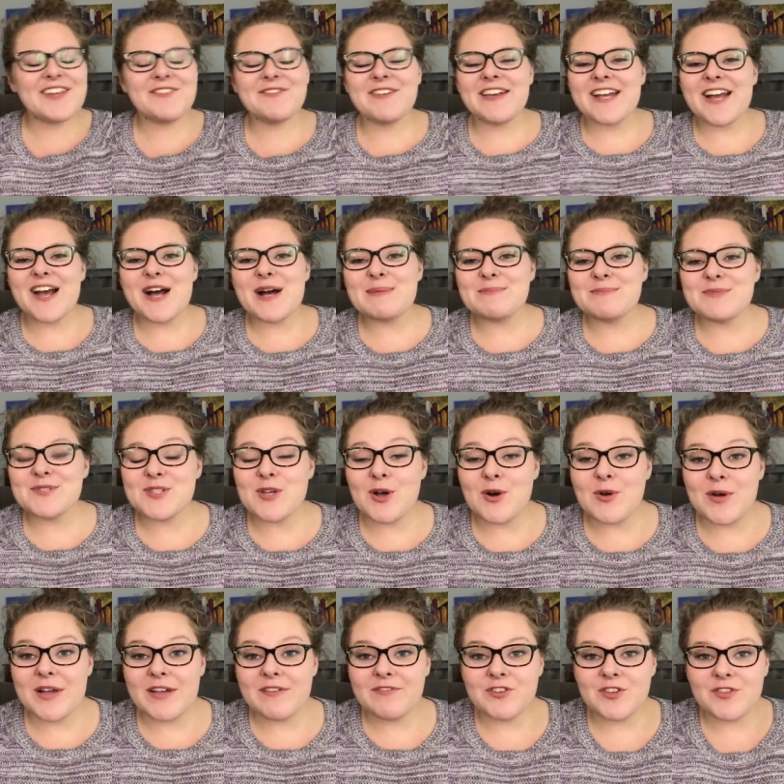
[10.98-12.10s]
anyway, um,
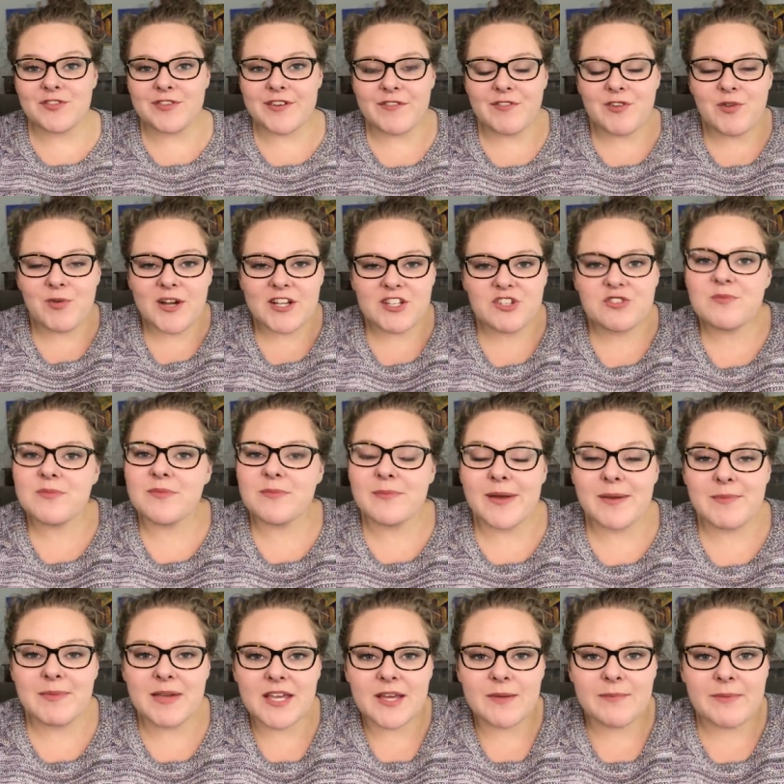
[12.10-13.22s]
so if you've never watched one of my
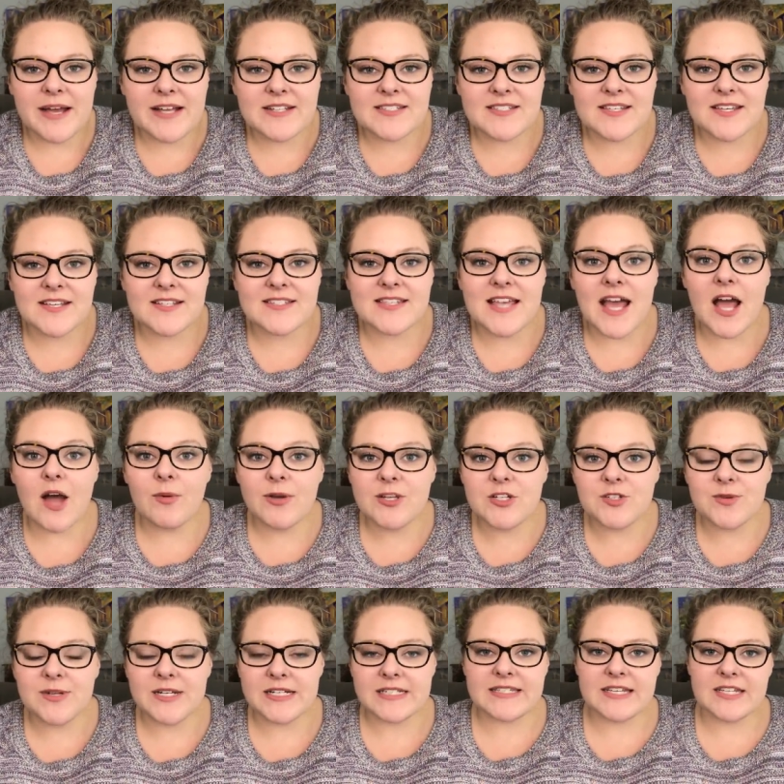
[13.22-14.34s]
makeup baskets, how I
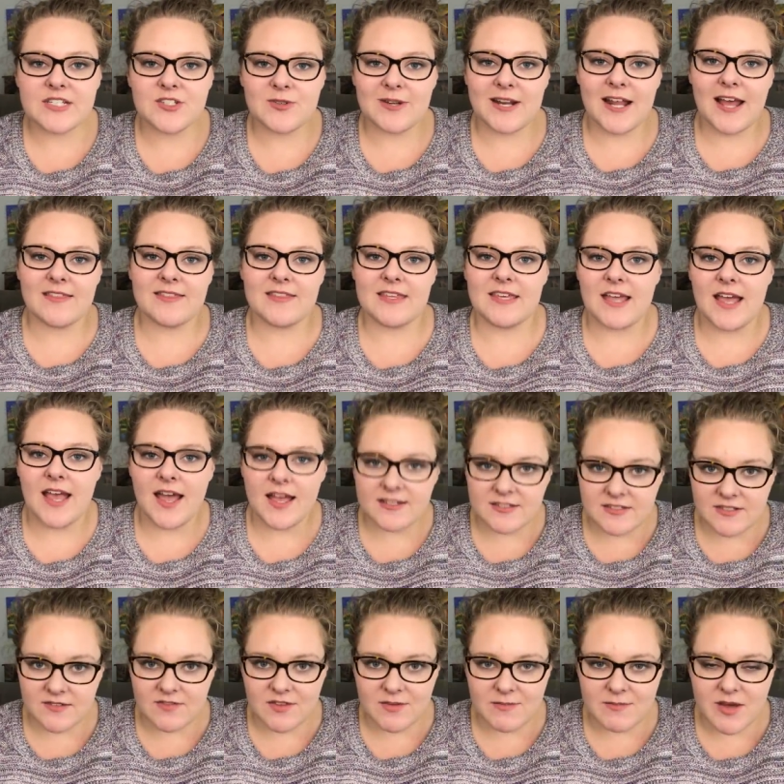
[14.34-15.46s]
do it is I do it at the end
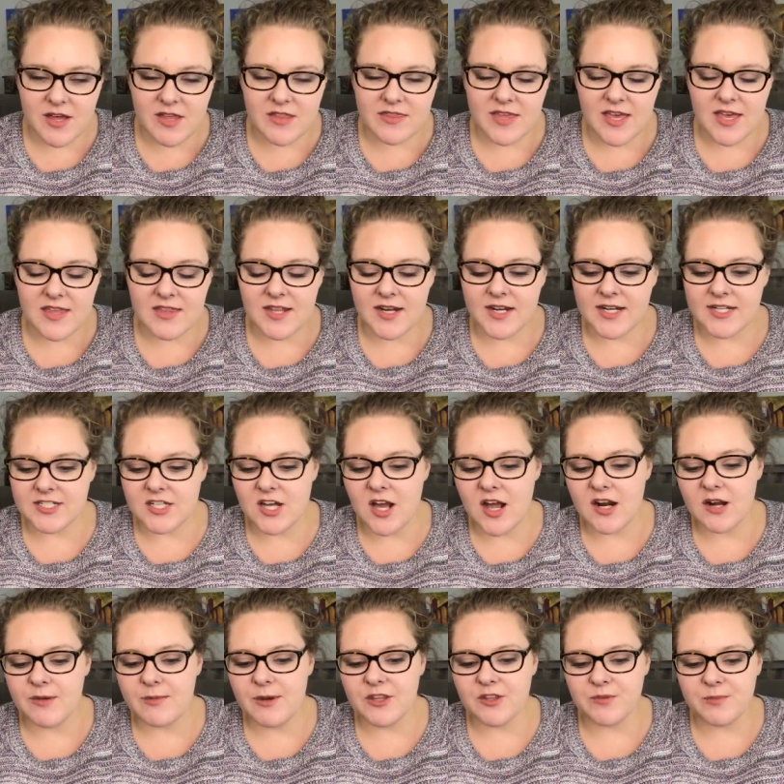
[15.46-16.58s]
of the month and then I
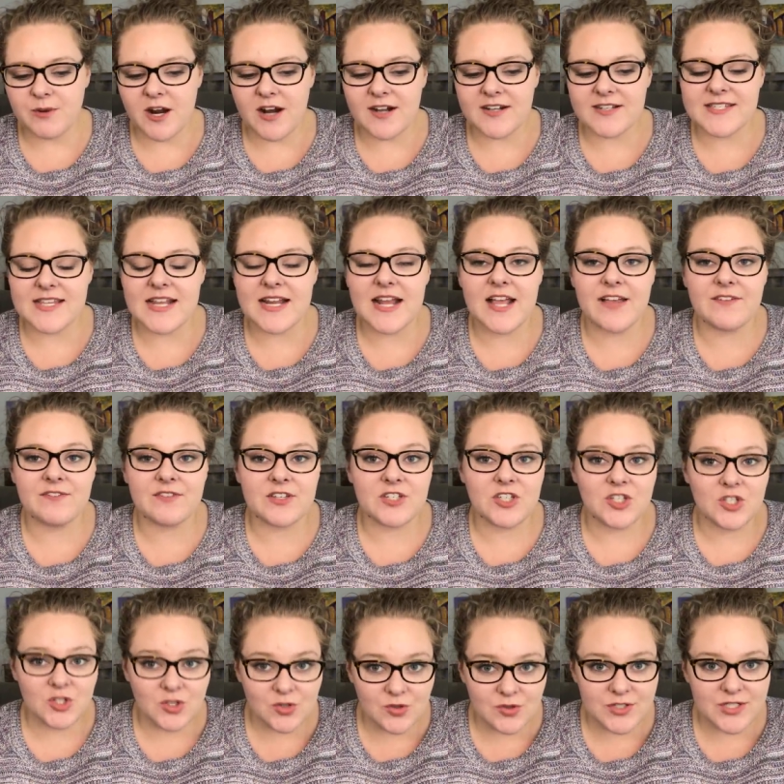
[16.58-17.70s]
talk about the products that I've
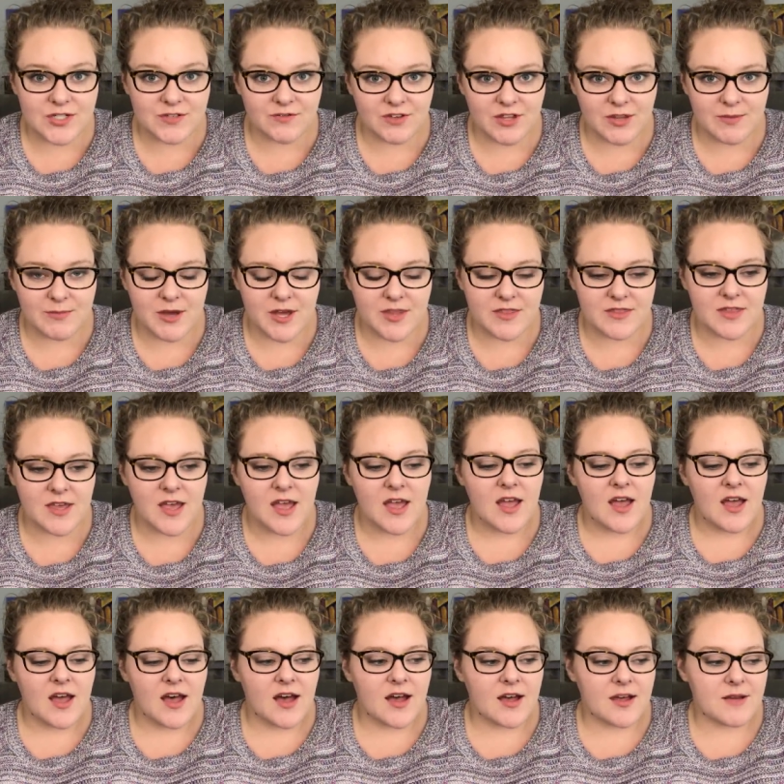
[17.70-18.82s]
used for the month.
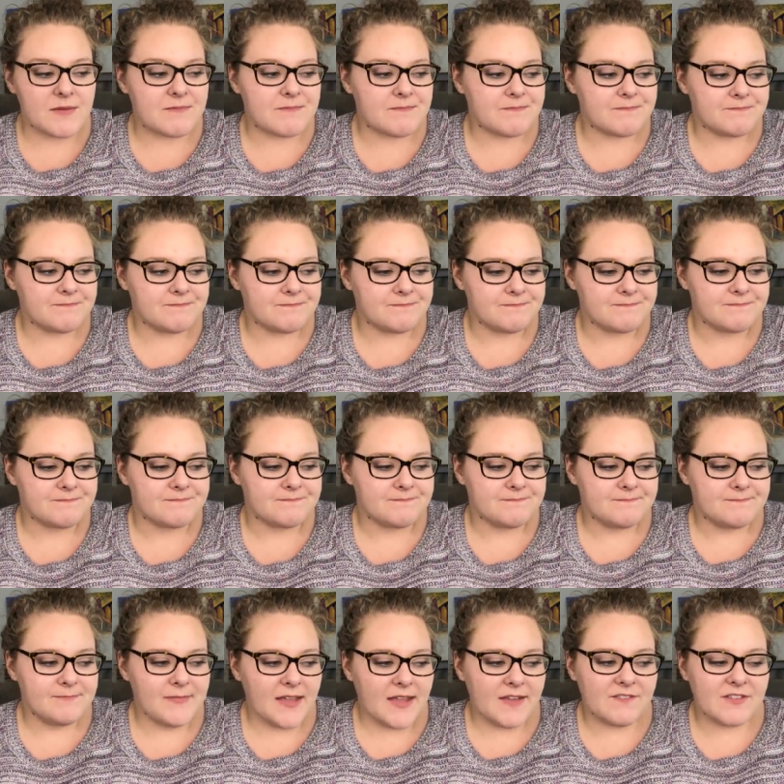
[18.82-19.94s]
Um,
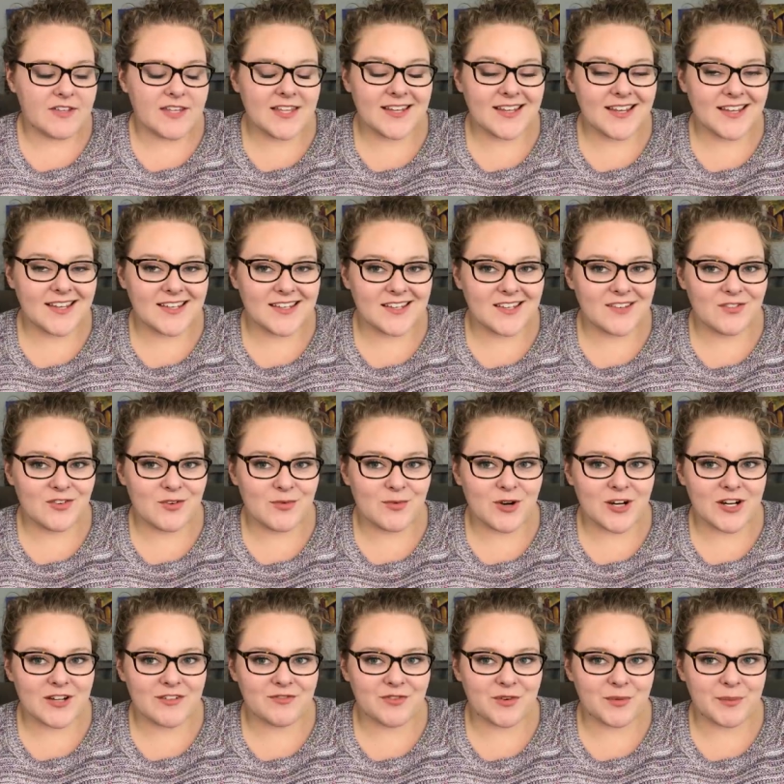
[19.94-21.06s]
I feel like I can give you more
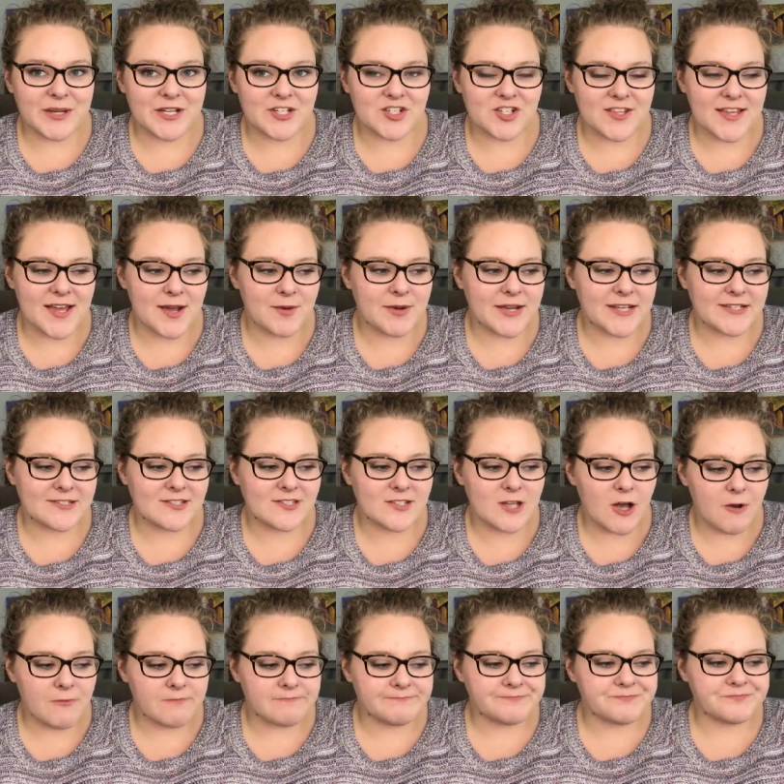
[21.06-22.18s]
information that way.
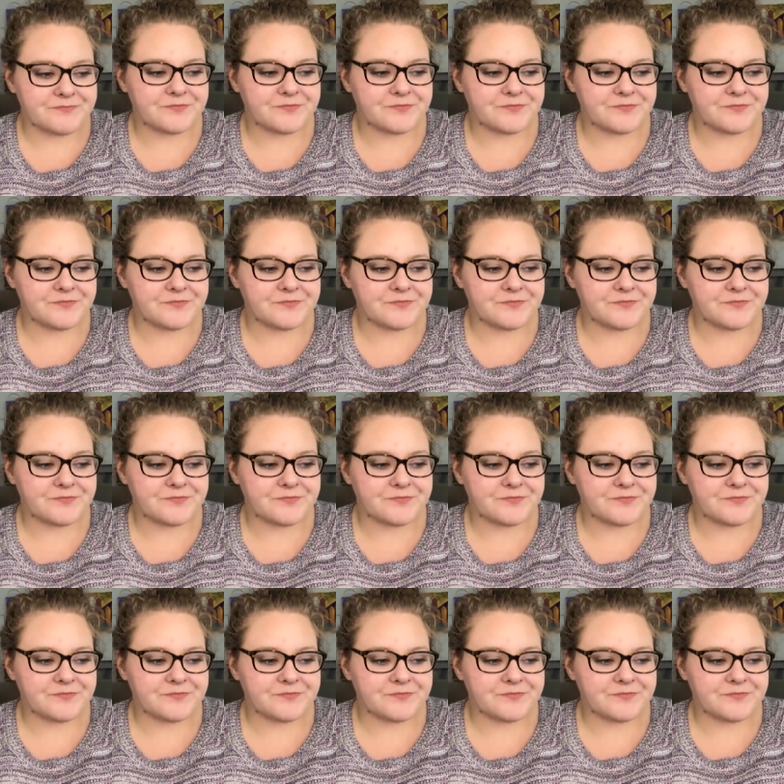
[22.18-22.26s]
So